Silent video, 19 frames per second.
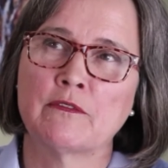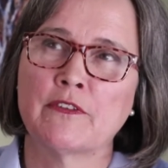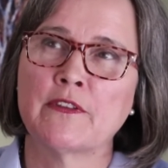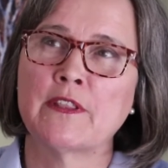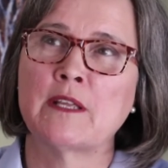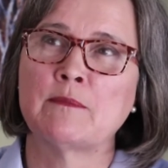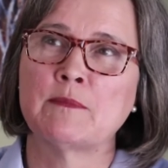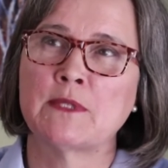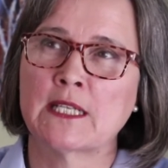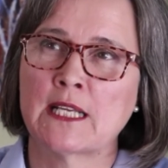for
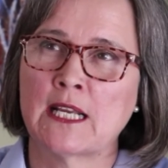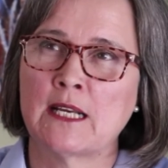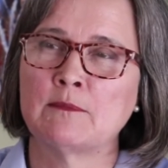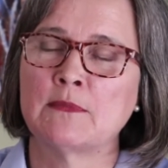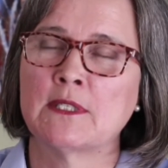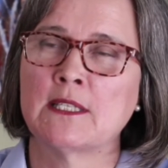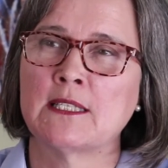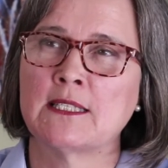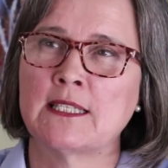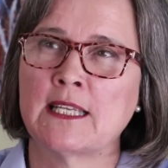them to come
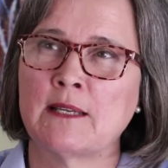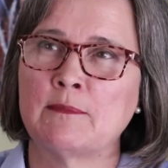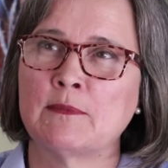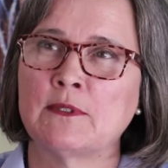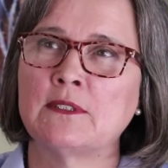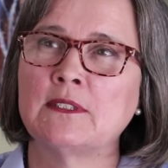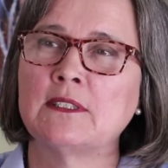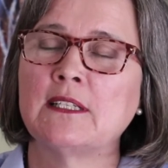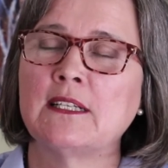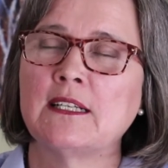to the
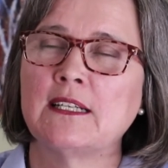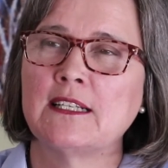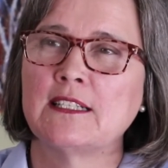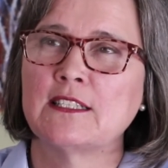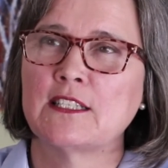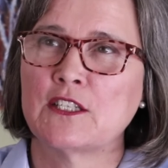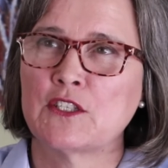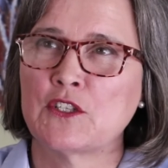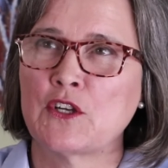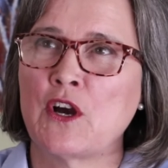table
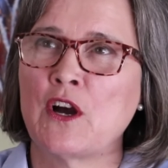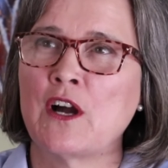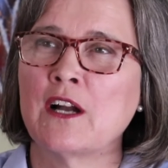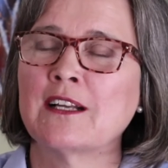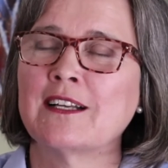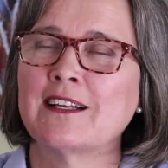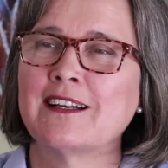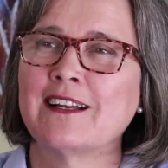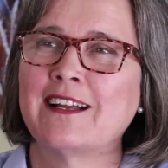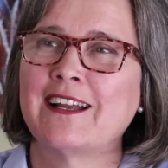to talk.